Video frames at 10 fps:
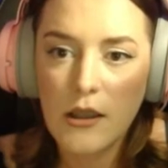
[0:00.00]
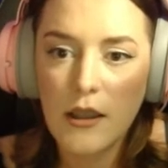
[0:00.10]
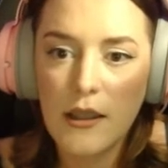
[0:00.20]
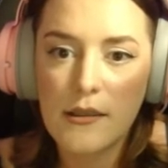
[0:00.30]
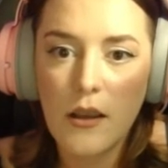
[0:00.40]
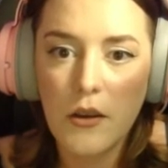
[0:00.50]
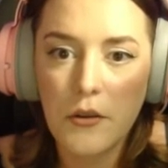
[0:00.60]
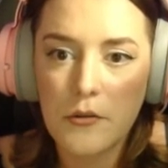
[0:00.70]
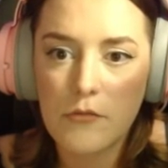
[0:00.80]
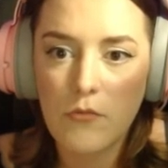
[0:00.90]
at these
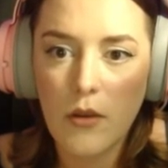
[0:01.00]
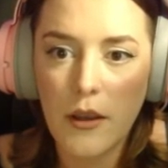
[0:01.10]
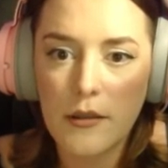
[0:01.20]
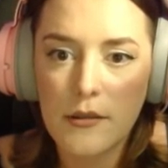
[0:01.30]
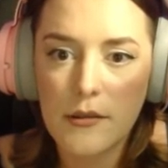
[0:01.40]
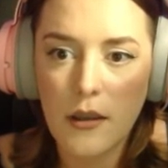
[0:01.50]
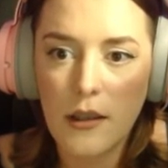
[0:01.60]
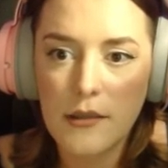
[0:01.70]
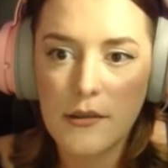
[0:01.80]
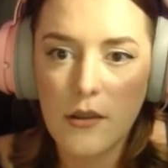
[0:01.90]
notes. Right, so
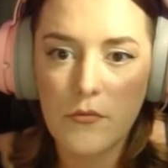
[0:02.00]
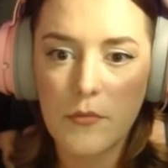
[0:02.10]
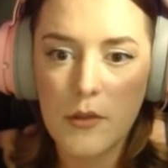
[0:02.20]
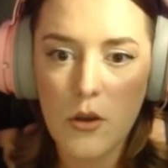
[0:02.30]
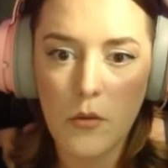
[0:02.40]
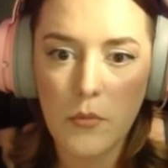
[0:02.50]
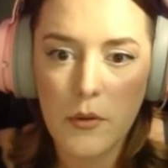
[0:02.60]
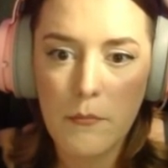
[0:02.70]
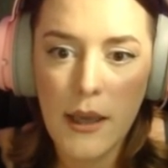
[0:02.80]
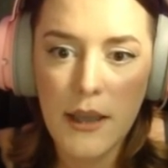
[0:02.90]
let's start from the top.
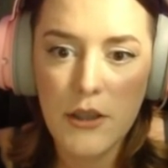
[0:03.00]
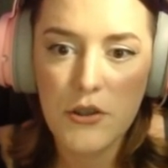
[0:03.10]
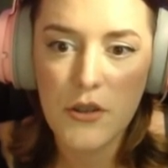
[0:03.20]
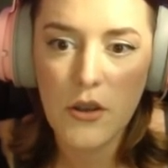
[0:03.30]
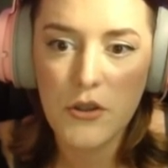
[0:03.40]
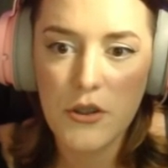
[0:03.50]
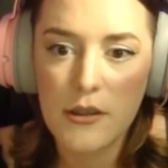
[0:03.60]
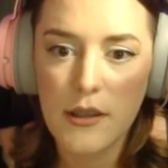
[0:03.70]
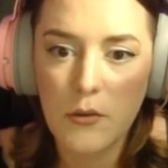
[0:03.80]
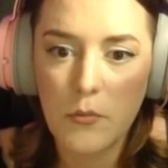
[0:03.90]
Major Sergeant
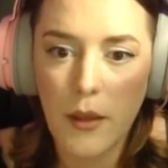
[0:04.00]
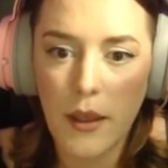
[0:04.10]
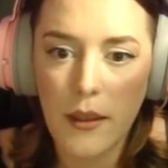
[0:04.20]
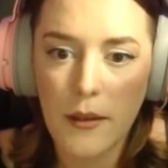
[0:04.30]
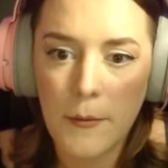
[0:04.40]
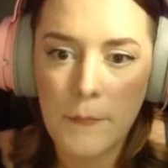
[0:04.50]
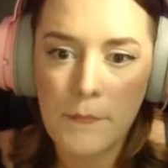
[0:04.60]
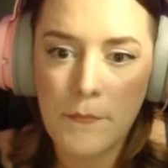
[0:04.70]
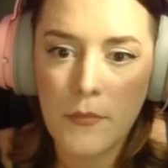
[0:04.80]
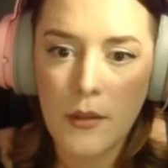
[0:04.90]
Delpy,
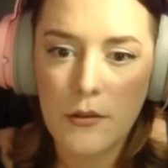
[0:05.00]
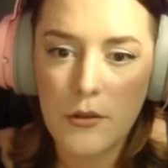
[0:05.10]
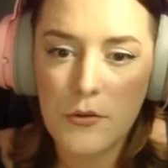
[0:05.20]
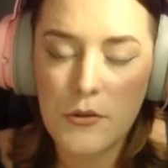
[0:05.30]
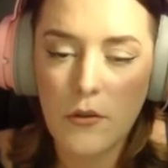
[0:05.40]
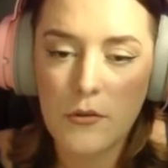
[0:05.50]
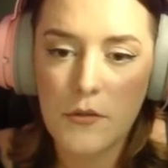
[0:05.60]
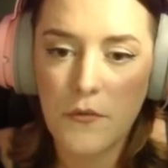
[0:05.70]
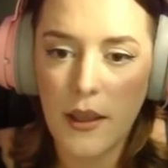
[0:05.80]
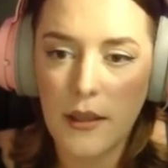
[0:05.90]
Toussaint's
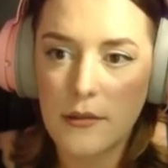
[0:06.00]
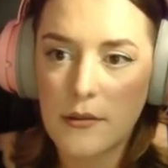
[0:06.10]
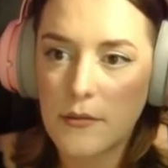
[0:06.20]
fate.